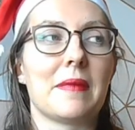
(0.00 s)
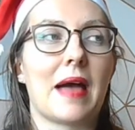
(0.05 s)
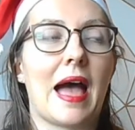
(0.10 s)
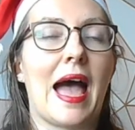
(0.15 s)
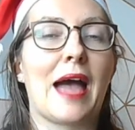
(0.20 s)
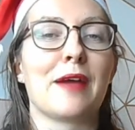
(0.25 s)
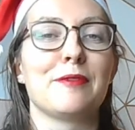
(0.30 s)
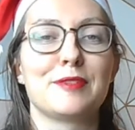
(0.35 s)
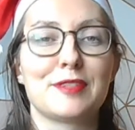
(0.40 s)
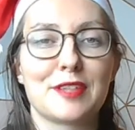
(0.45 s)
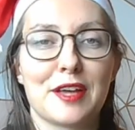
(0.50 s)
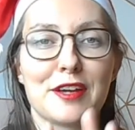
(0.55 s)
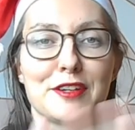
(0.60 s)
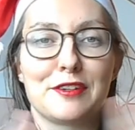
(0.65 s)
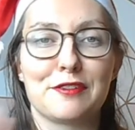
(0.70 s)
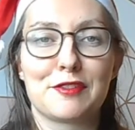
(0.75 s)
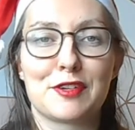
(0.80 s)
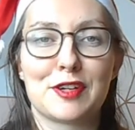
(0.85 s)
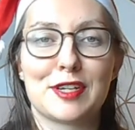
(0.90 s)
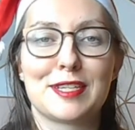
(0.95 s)
outside
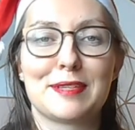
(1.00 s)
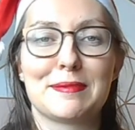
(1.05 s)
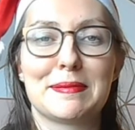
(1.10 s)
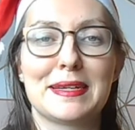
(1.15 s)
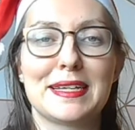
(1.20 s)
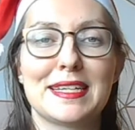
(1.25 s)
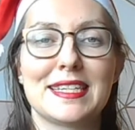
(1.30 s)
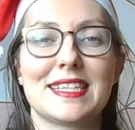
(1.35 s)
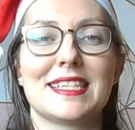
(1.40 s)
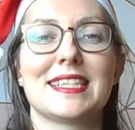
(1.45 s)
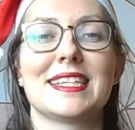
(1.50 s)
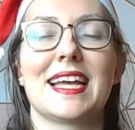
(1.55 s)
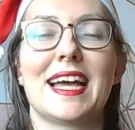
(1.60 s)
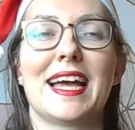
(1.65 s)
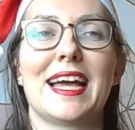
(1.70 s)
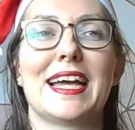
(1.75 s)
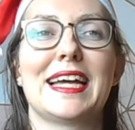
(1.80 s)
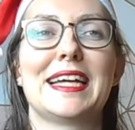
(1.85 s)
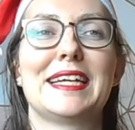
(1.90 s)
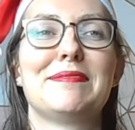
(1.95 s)
of Christmas.
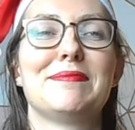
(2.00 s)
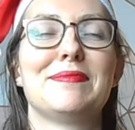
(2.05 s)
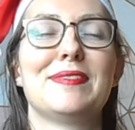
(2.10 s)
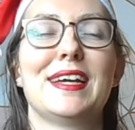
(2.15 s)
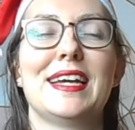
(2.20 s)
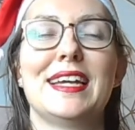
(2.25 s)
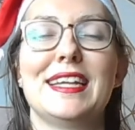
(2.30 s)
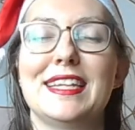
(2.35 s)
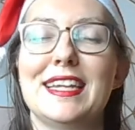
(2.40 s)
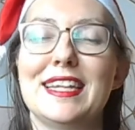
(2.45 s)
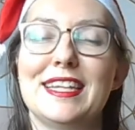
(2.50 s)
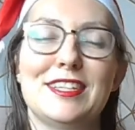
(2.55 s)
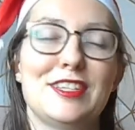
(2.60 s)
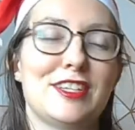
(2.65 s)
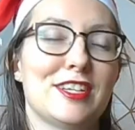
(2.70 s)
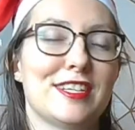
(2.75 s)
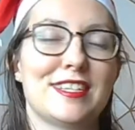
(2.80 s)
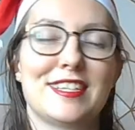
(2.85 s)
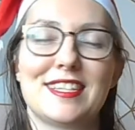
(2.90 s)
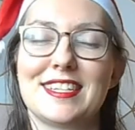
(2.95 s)
It
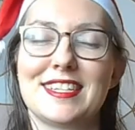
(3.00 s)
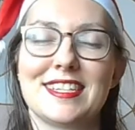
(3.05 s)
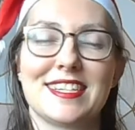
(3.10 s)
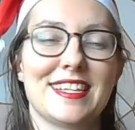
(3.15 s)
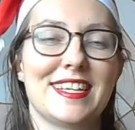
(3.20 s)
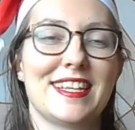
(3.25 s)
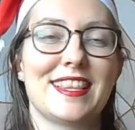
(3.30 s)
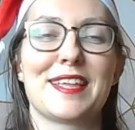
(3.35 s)
just,